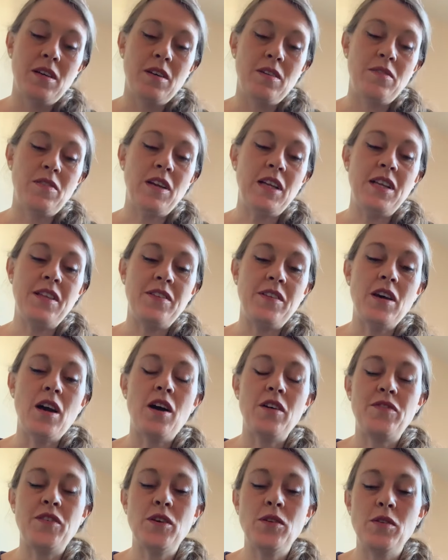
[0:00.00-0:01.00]
Feeling,
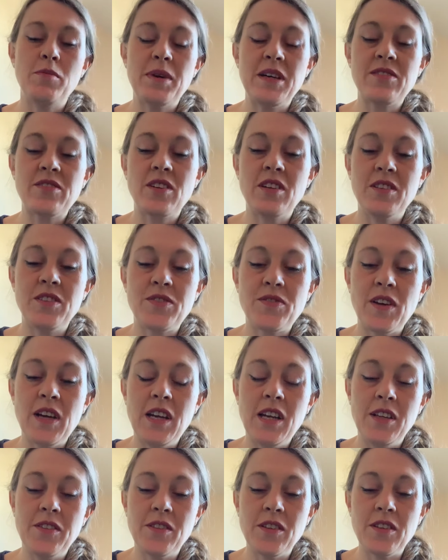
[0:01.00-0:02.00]
I feel the masculine's
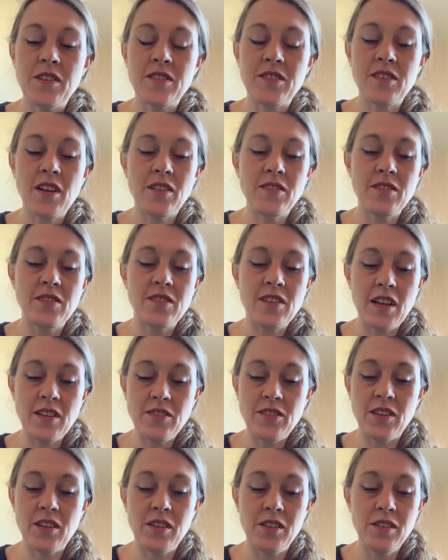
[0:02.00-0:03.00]
feeling that the sun's
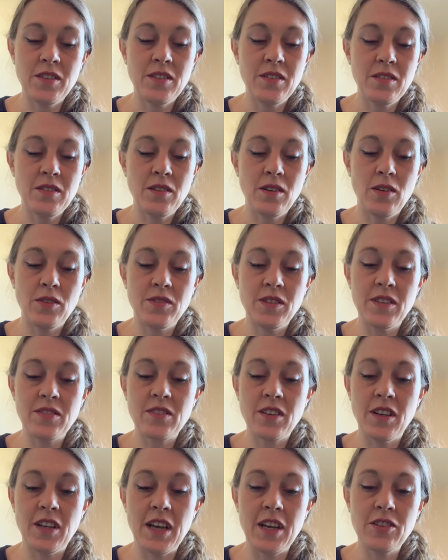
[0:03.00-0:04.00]
setting on this
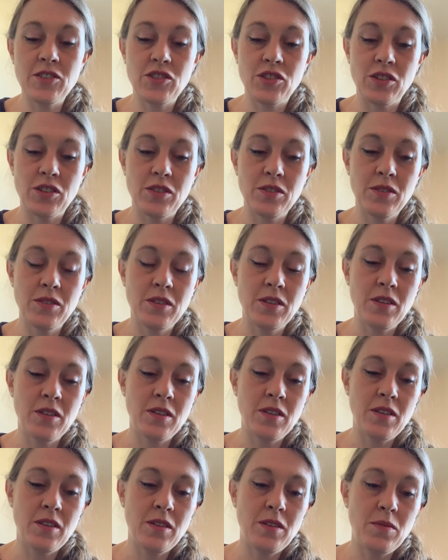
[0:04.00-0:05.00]
connection
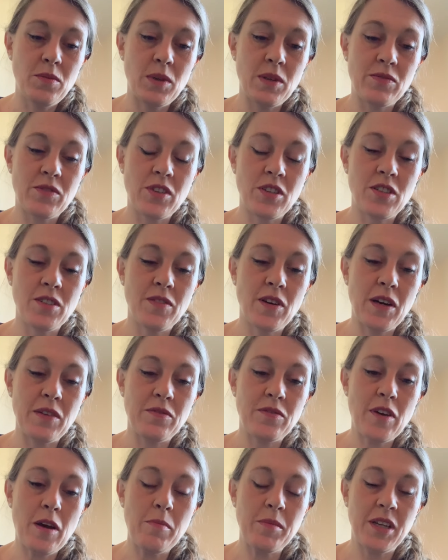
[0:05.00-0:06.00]
with the divine
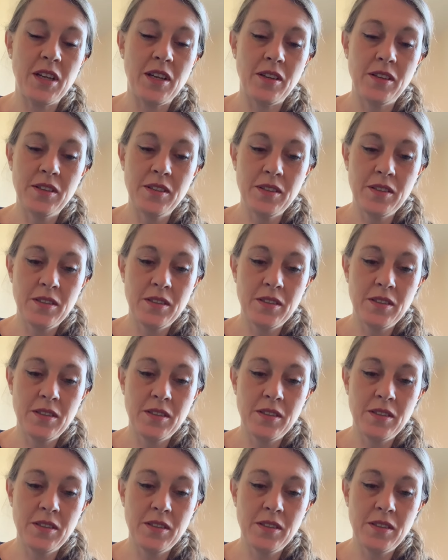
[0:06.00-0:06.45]
feminine